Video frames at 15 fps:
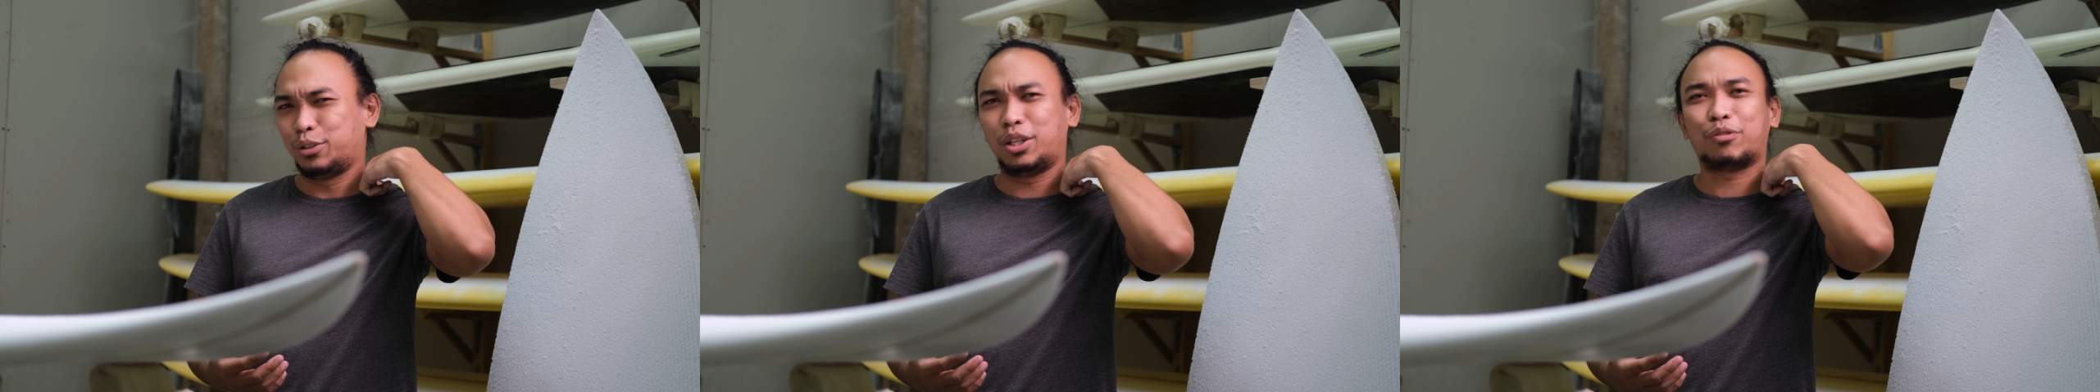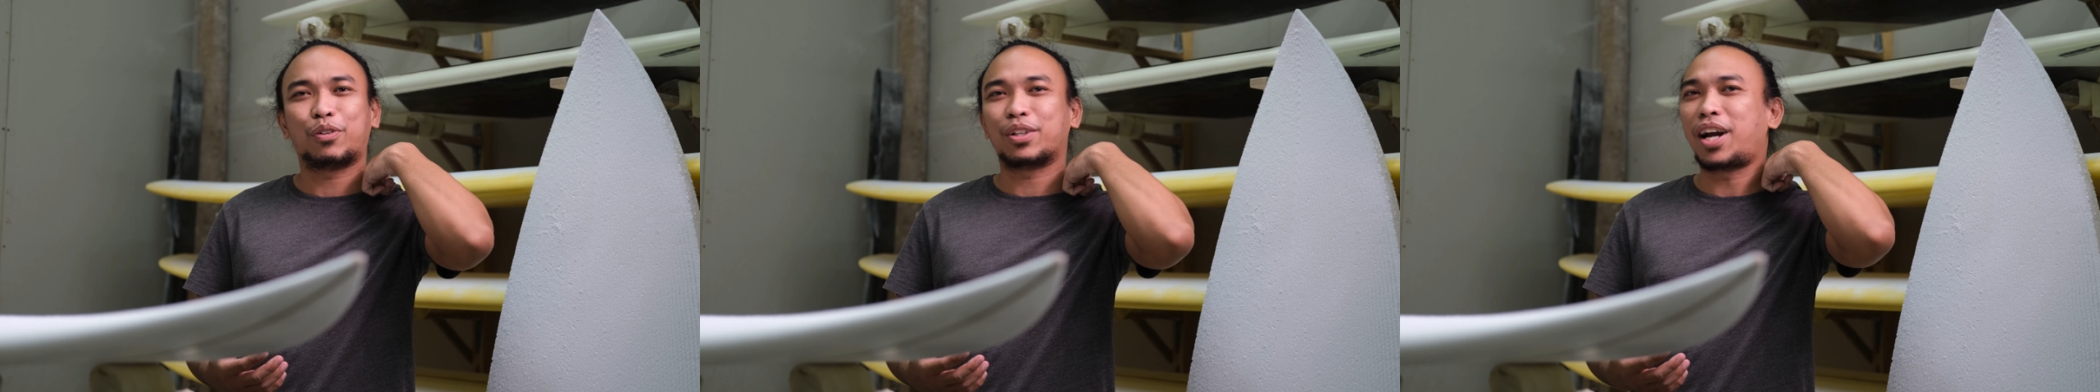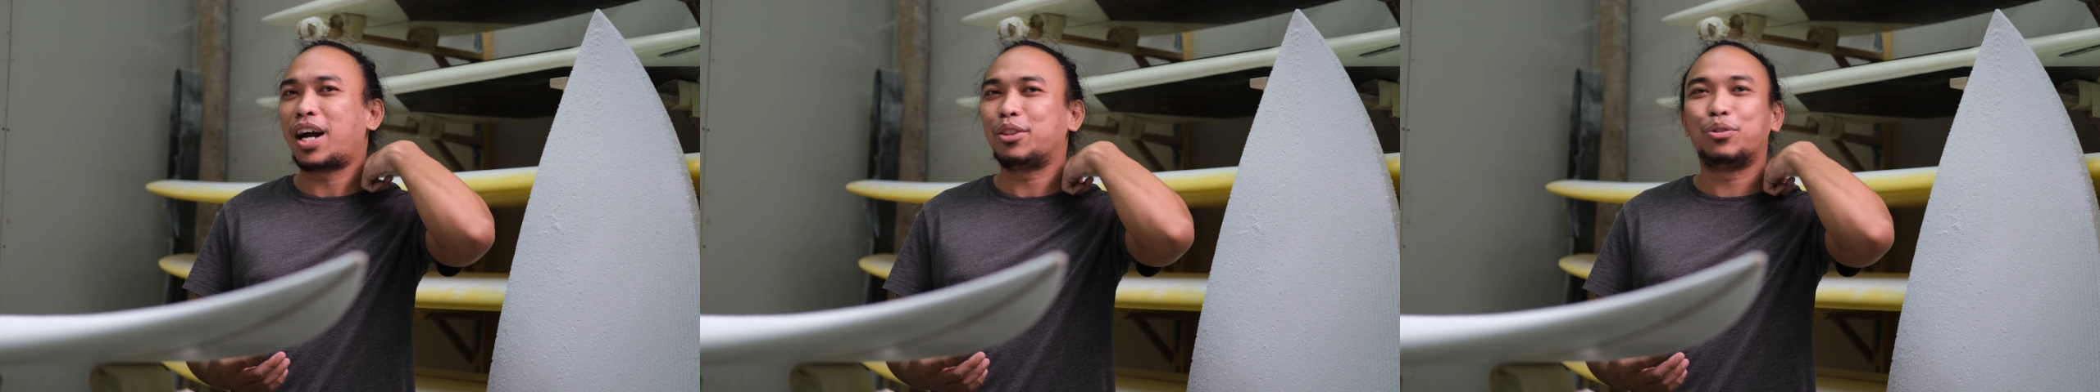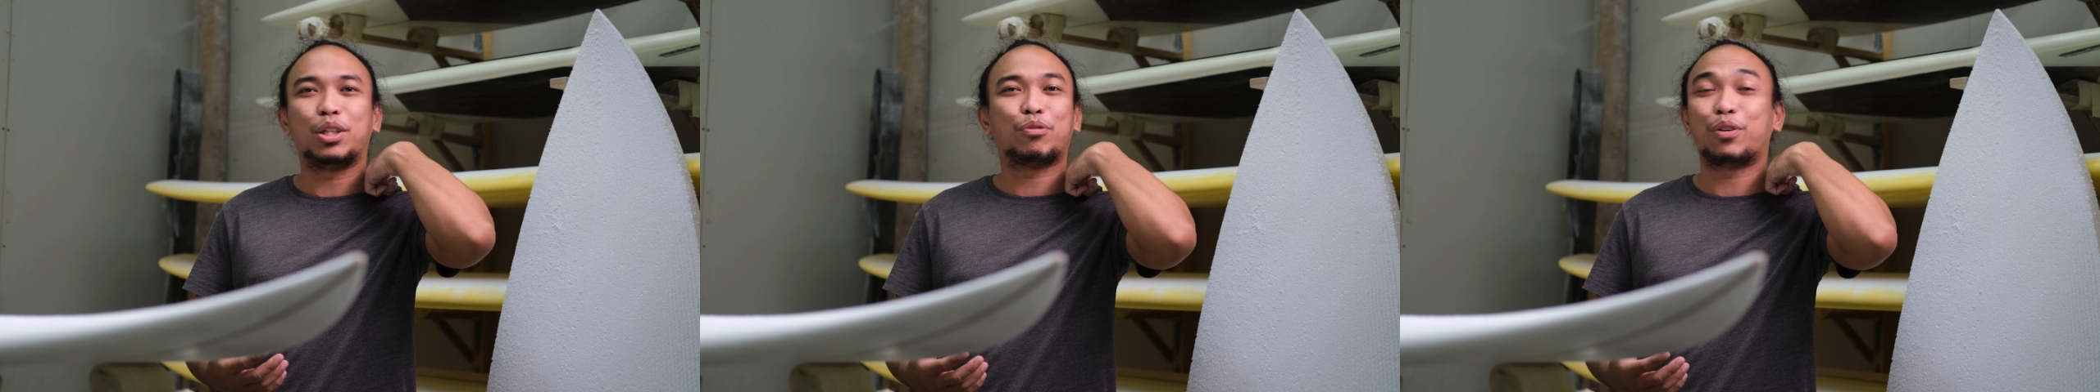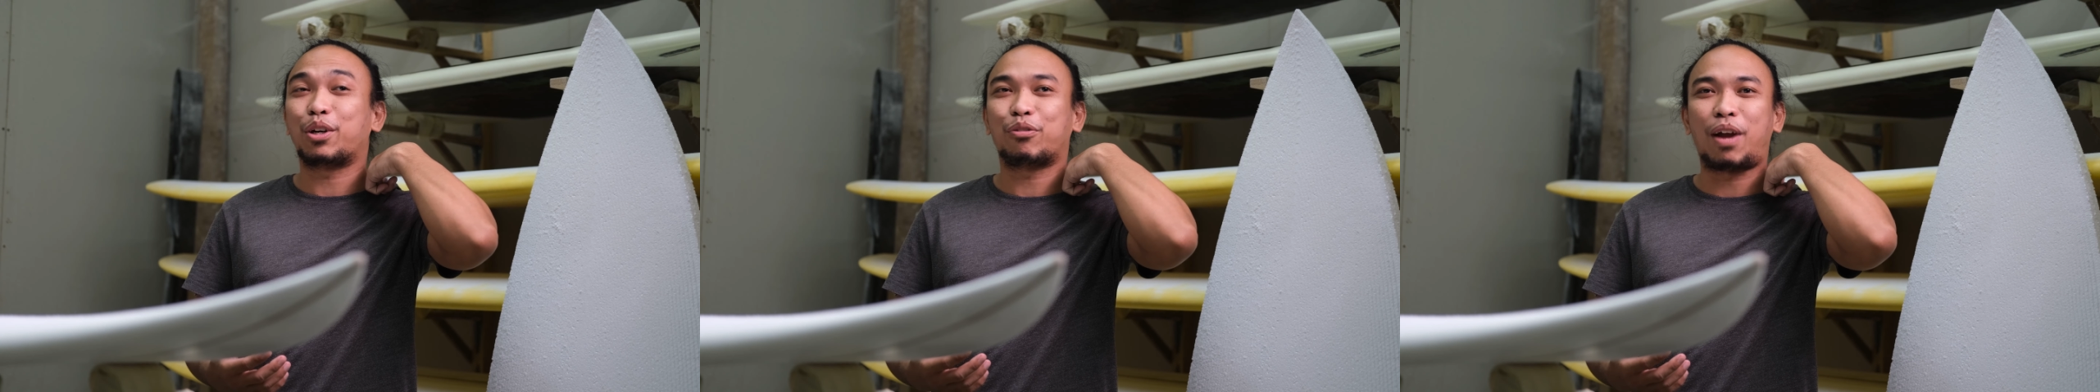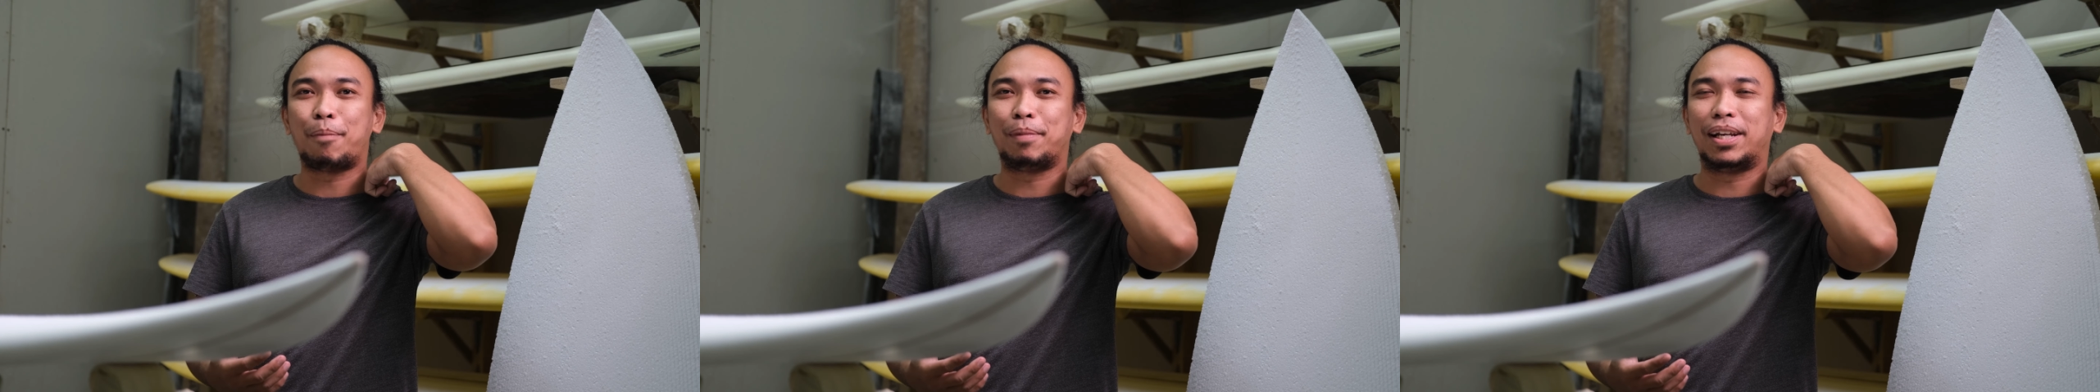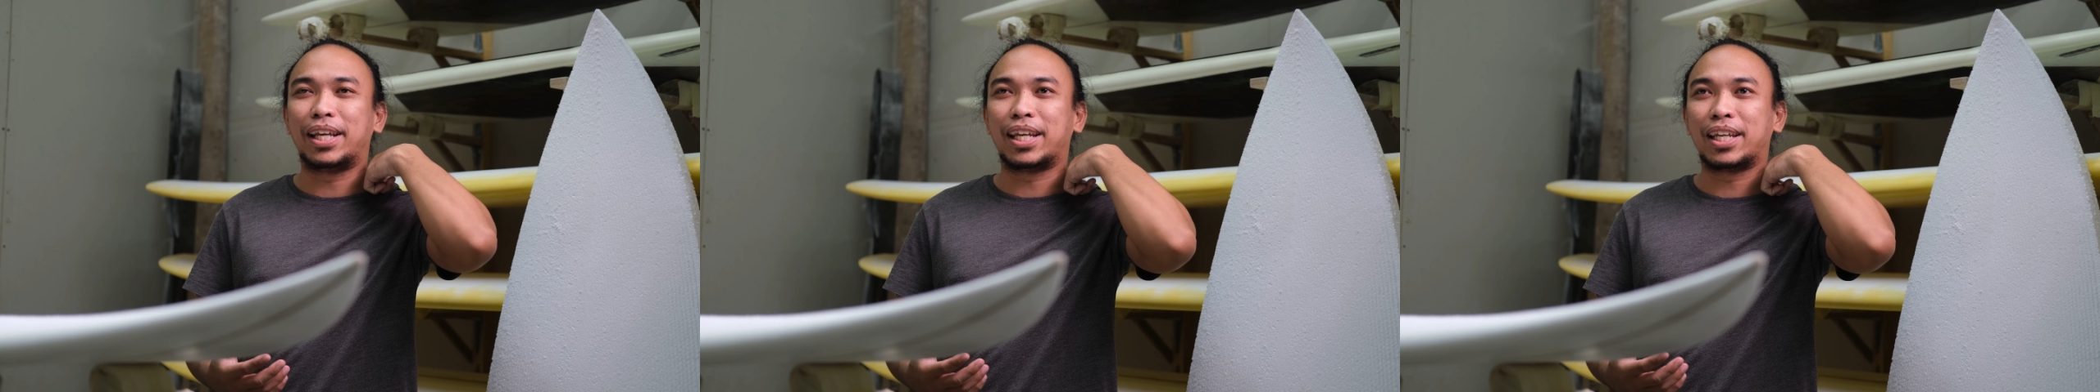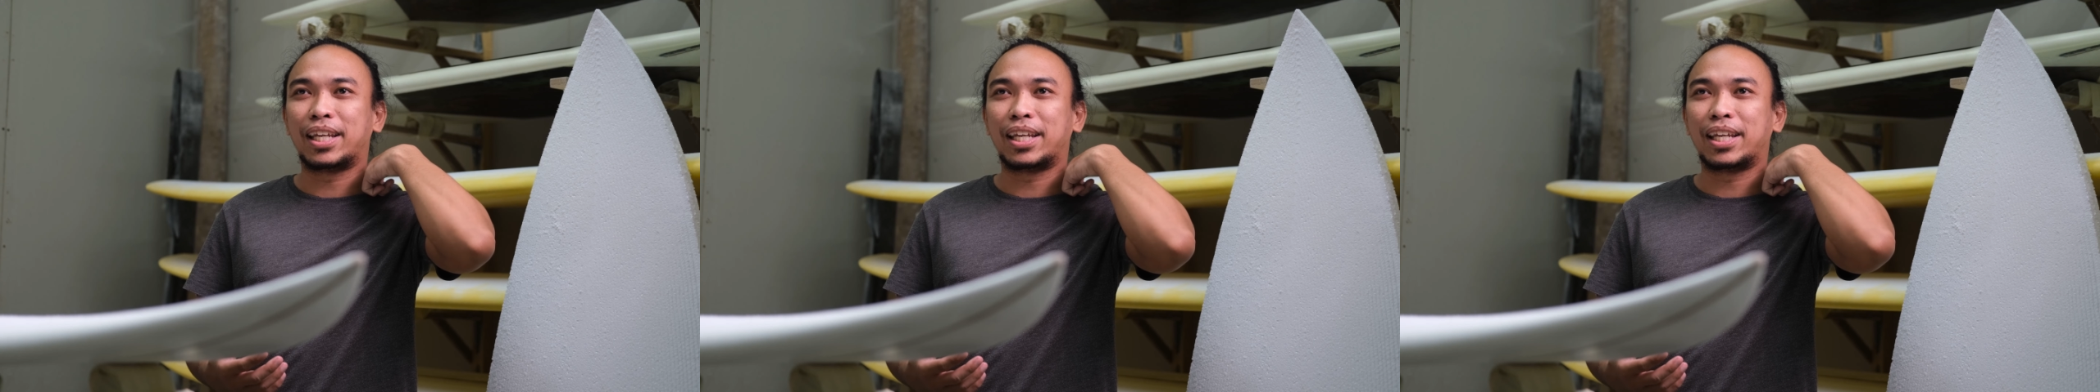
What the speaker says: it for God, do it for your family,